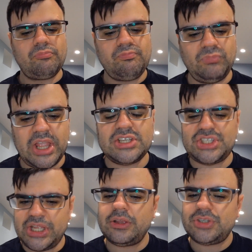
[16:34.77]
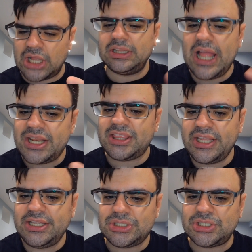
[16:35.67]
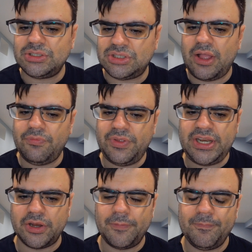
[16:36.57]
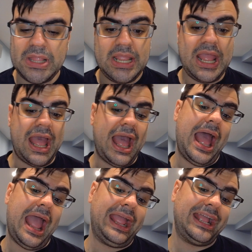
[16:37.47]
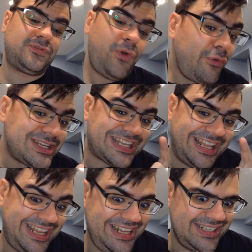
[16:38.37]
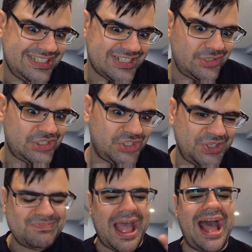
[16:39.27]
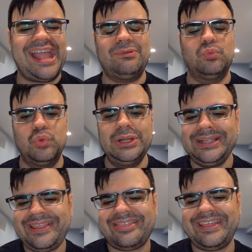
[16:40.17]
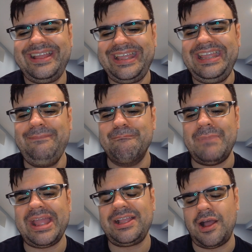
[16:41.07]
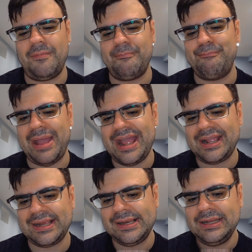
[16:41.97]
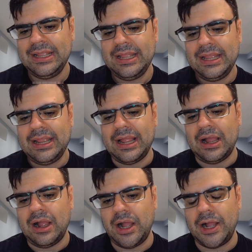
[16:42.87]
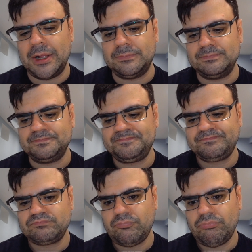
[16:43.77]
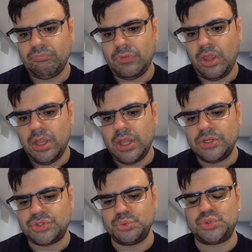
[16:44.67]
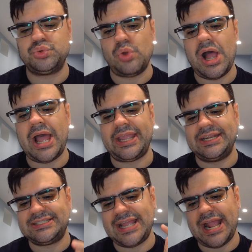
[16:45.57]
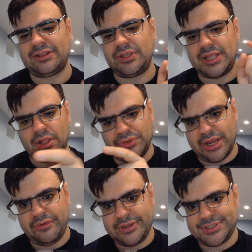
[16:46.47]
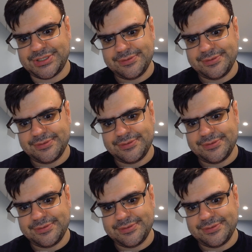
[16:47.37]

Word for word: there's there's a lot of things to delve in here. As far as Elan's concerned, I really think he might come back um, to try and attack the Caldarias.